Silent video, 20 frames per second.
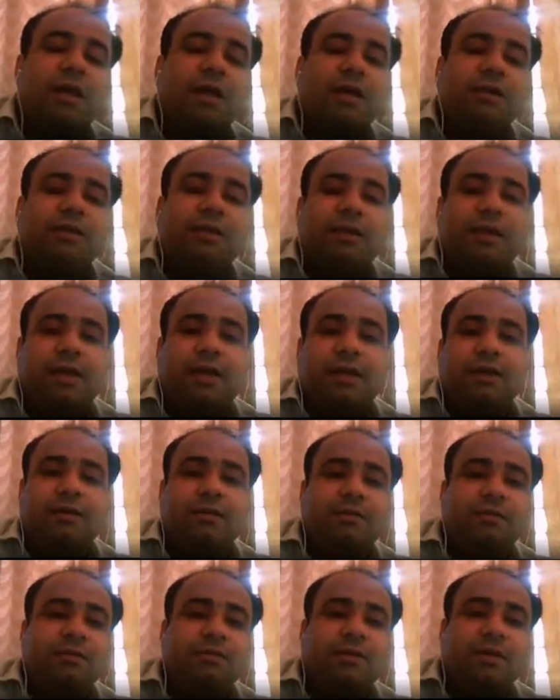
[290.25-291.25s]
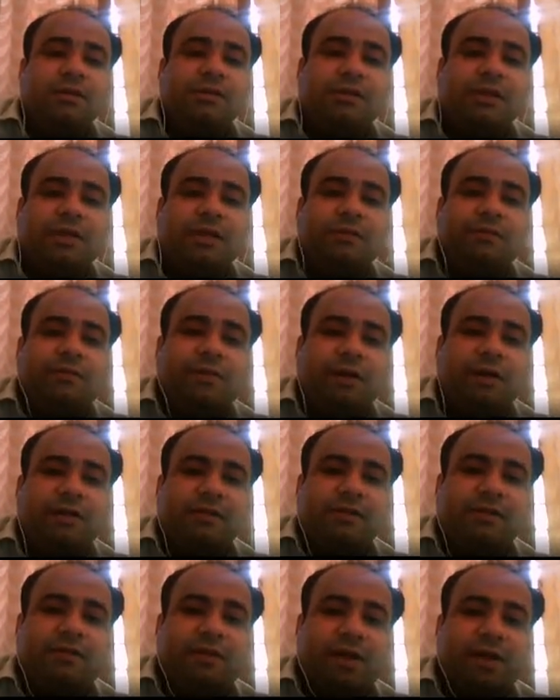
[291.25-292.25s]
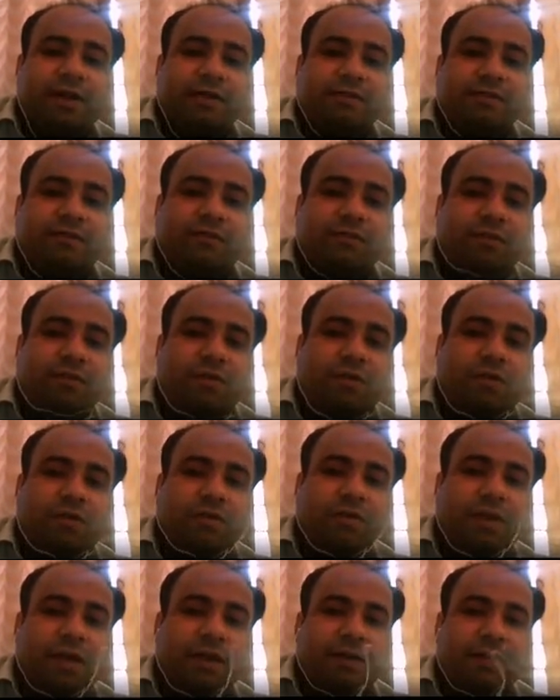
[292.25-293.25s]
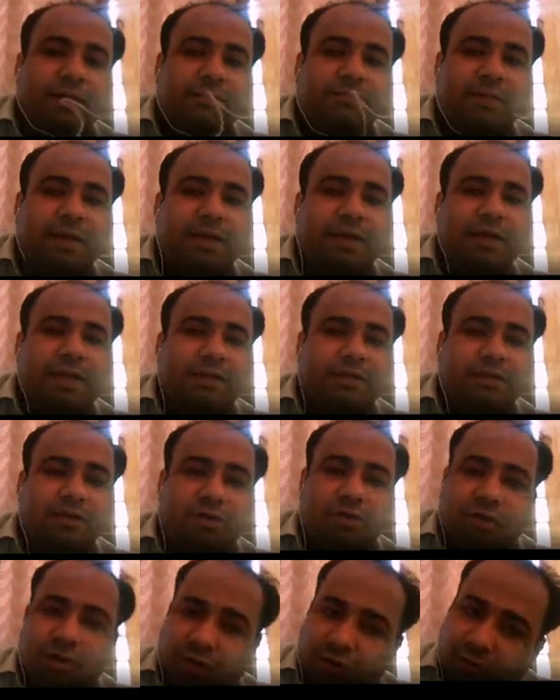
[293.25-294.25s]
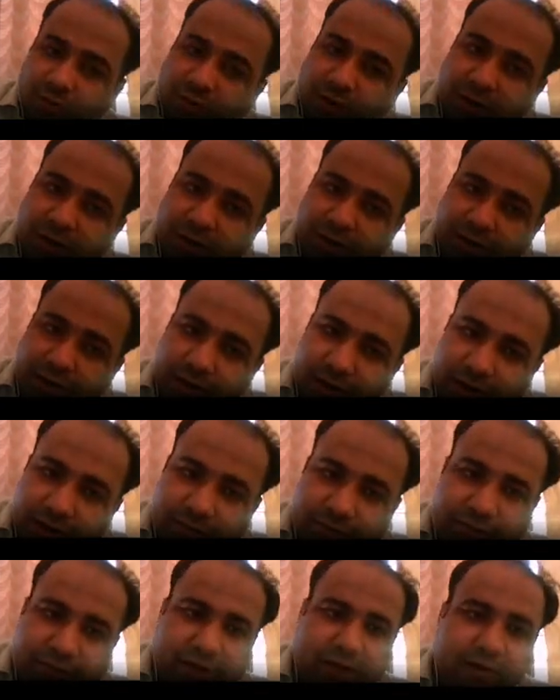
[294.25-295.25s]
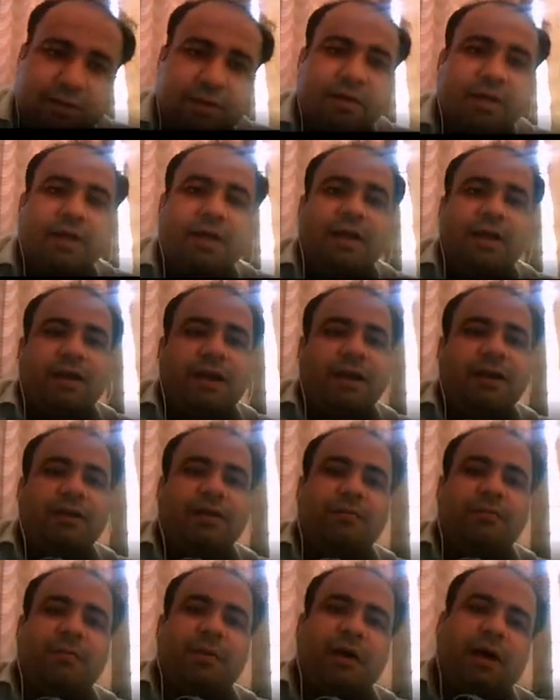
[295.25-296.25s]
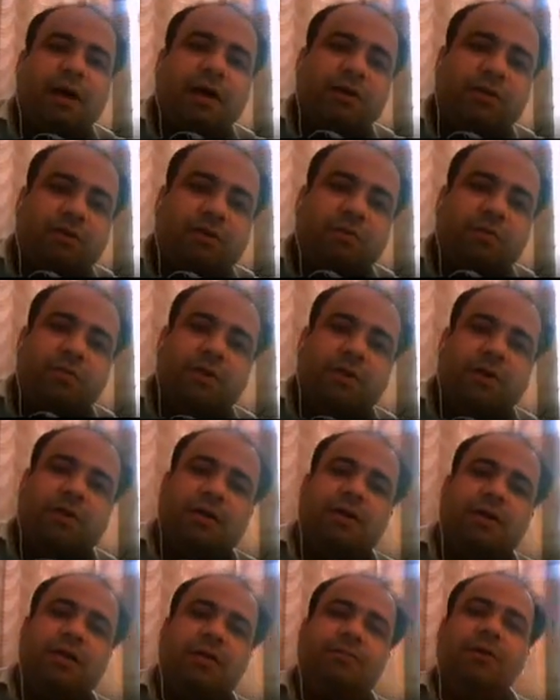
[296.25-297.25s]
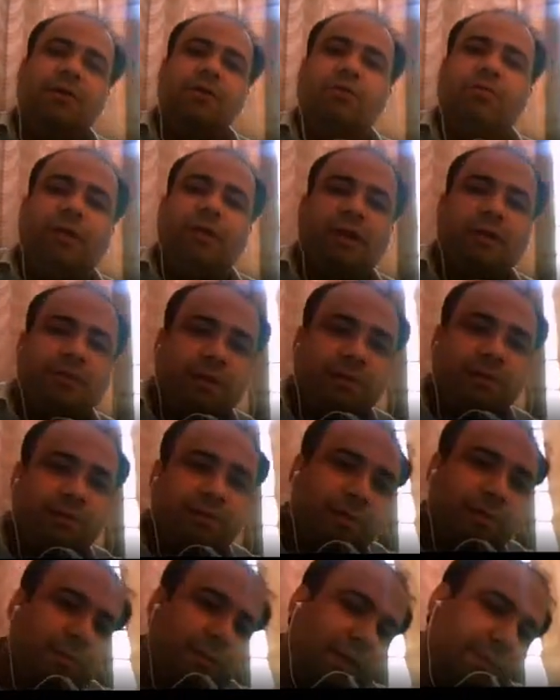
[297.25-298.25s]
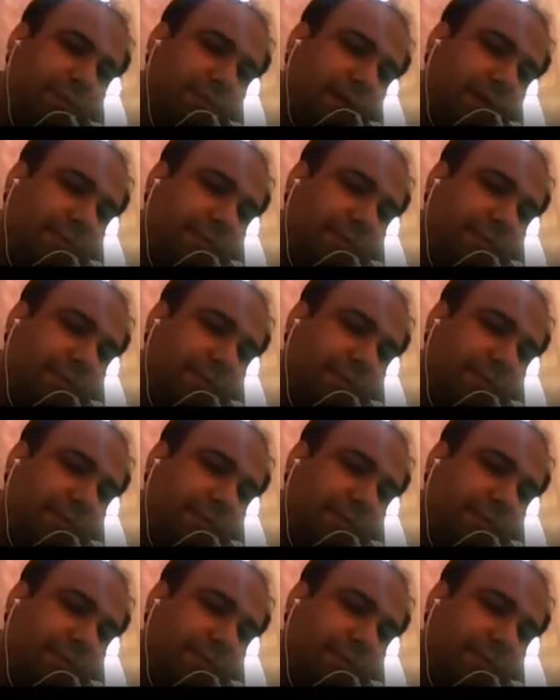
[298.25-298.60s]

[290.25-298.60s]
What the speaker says: Other hand, you can say defect is defined as a flaw that is by nature or accumulated in fact render a part or product unable to meet minimum applicable